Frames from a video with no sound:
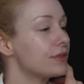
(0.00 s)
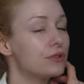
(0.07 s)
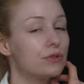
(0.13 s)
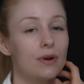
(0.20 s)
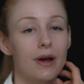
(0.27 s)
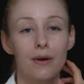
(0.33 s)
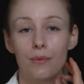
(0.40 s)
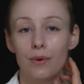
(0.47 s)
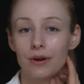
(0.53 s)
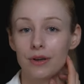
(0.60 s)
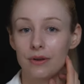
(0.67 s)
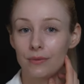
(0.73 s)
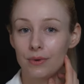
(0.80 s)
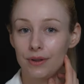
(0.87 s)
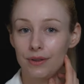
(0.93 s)
Try
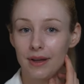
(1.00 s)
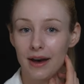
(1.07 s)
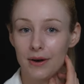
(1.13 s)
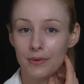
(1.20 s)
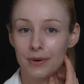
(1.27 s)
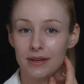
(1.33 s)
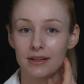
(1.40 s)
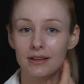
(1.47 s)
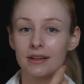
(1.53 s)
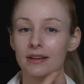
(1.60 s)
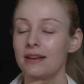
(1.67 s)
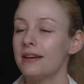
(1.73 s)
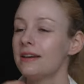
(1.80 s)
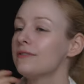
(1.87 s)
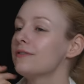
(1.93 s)
working with that one
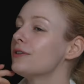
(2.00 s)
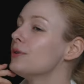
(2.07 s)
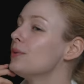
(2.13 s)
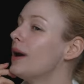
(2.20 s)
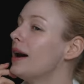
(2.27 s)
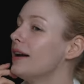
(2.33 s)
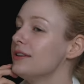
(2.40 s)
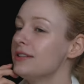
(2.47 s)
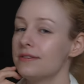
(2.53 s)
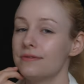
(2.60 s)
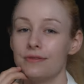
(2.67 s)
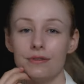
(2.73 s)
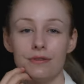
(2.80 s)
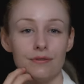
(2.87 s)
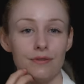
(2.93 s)
for a while,
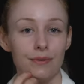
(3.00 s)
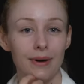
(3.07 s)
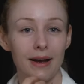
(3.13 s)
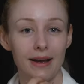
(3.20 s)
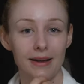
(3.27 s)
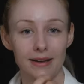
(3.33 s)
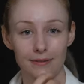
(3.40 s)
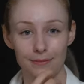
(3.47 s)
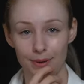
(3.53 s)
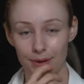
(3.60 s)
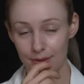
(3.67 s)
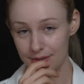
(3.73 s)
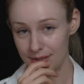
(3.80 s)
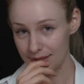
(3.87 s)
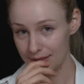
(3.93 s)
just for a variety of
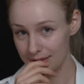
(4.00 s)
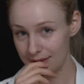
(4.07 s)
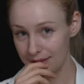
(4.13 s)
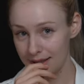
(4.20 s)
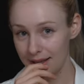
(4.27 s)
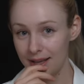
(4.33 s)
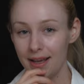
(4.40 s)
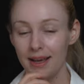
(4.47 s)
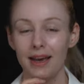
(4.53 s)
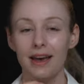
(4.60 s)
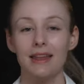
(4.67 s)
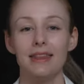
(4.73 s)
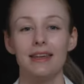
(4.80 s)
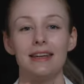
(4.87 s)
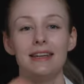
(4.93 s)
poses.
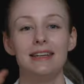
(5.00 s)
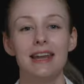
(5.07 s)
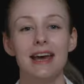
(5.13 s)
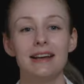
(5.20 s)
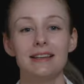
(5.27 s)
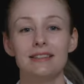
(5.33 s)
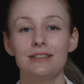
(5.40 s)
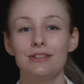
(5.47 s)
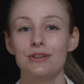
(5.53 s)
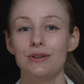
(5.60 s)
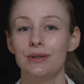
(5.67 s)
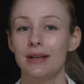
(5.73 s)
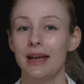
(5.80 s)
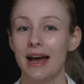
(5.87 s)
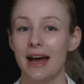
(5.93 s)
And then next,
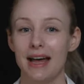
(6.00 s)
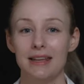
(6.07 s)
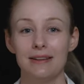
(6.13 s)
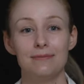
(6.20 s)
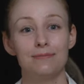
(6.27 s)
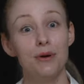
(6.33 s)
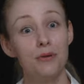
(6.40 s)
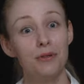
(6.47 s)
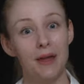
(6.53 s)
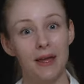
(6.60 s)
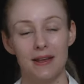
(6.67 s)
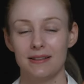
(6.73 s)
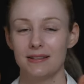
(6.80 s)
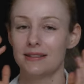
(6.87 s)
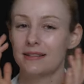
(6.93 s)
you can add both
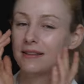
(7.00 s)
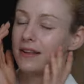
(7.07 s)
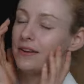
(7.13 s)
hands.